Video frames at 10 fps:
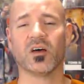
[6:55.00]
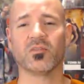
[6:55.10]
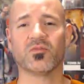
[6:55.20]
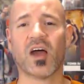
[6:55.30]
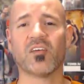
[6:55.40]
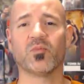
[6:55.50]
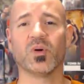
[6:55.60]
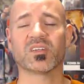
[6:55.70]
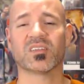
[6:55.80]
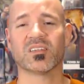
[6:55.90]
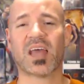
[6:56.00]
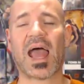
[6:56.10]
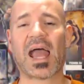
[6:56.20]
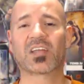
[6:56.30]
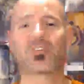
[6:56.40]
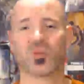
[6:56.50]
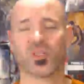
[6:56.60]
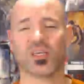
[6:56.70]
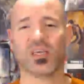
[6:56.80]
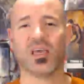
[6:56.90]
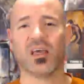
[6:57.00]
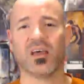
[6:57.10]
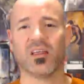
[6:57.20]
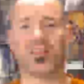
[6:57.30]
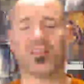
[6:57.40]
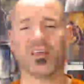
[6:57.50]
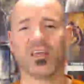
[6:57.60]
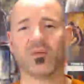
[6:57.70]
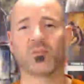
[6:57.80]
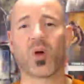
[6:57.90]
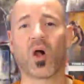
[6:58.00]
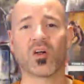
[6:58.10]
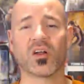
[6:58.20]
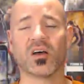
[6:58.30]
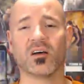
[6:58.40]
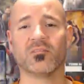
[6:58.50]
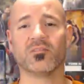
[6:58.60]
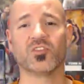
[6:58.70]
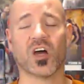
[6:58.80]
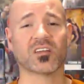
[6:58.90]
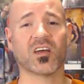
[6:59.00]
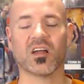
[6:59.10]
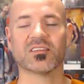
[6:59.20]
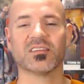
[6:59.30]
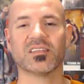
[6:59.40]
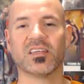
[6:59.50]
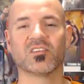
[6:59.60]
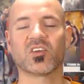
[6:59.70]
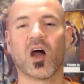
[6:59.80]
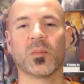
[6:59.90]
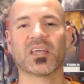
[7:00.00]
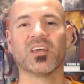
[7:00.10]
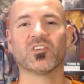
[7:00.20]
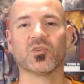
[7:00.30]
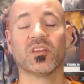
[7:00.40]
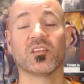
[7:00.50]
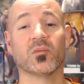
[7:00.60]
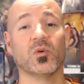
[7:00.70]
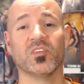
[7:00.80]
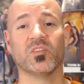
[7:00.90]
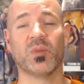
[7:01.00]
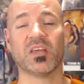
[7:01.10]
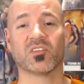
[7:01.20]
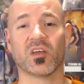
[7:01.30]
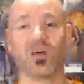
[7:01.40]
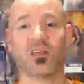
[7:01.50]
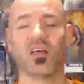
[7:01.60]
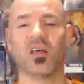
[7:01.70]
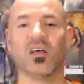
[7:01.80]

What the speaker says: of 5 books is actually the part of John Constantine's comic history that the movie's based on.